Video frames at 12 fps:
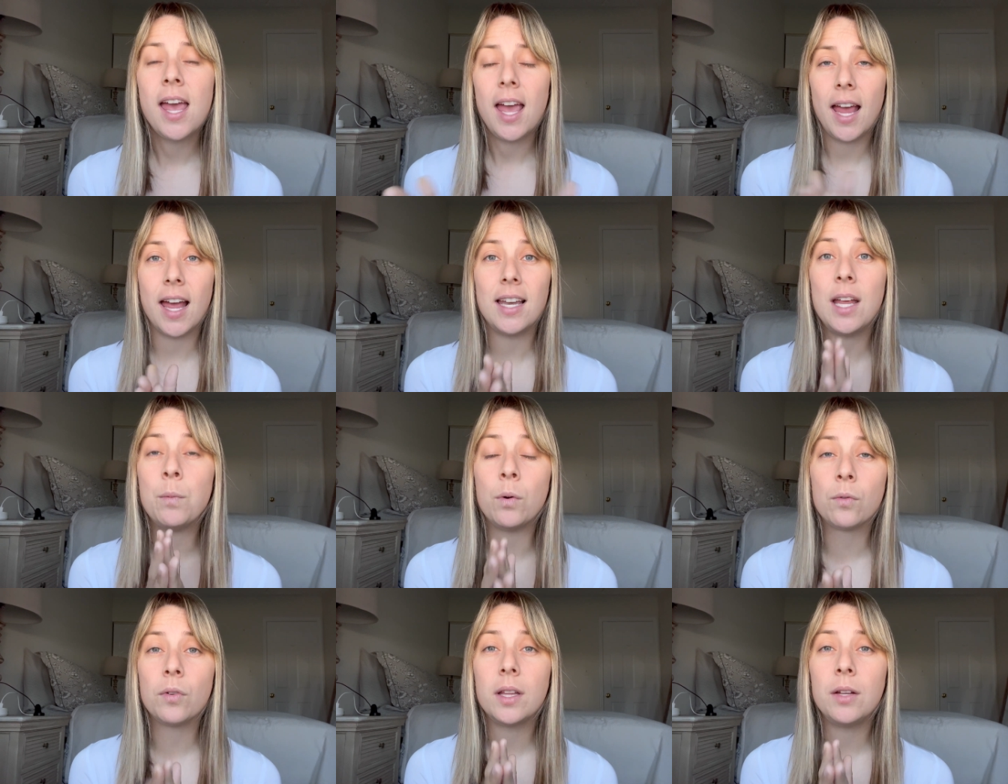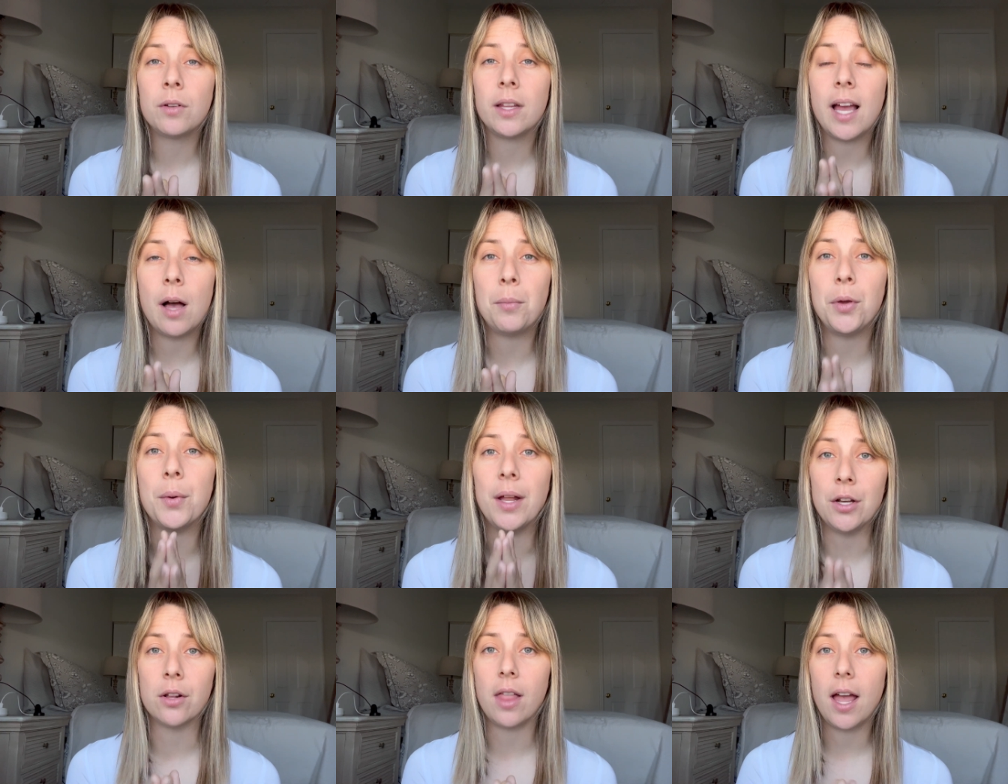and it will really, really help you in
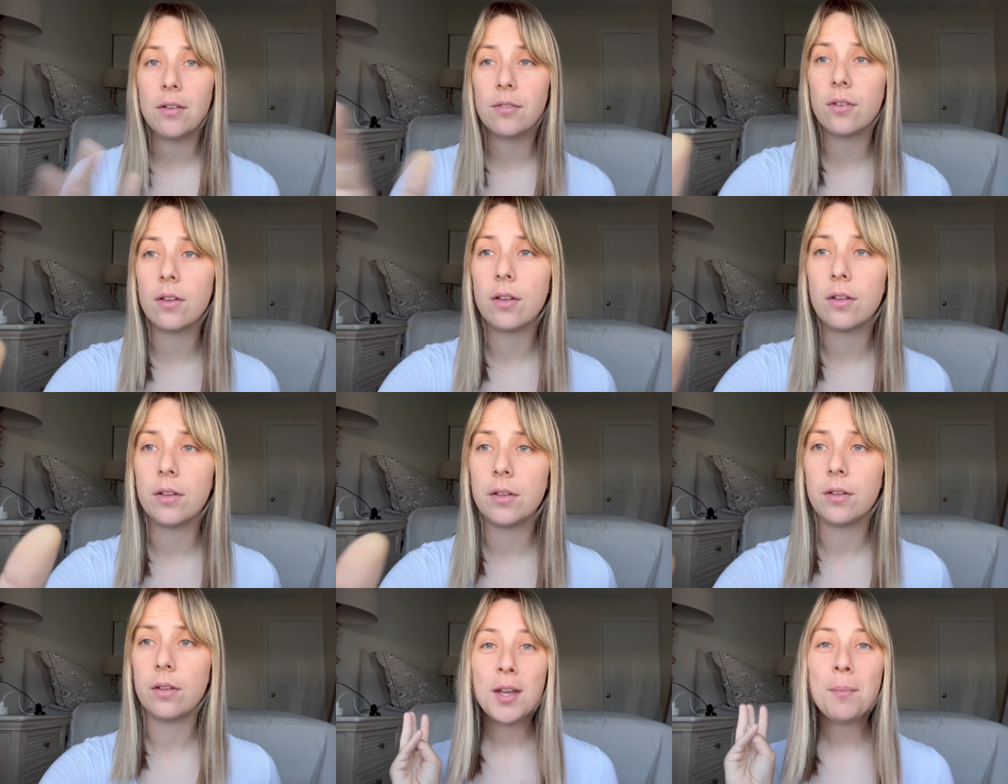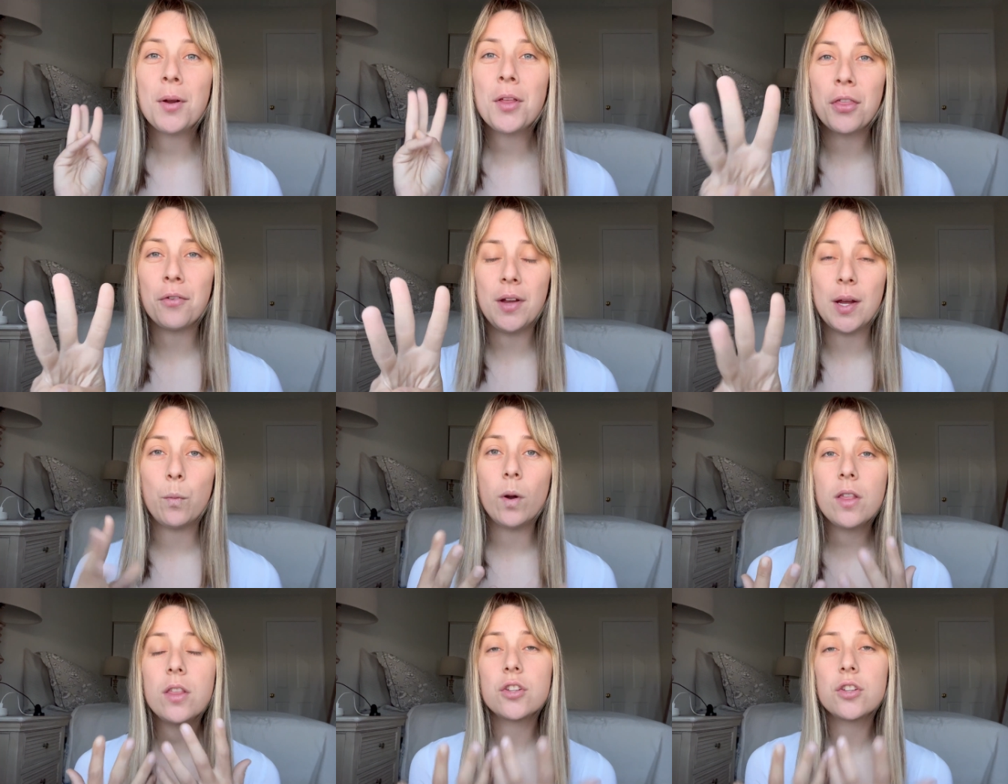your life. Number three, one of the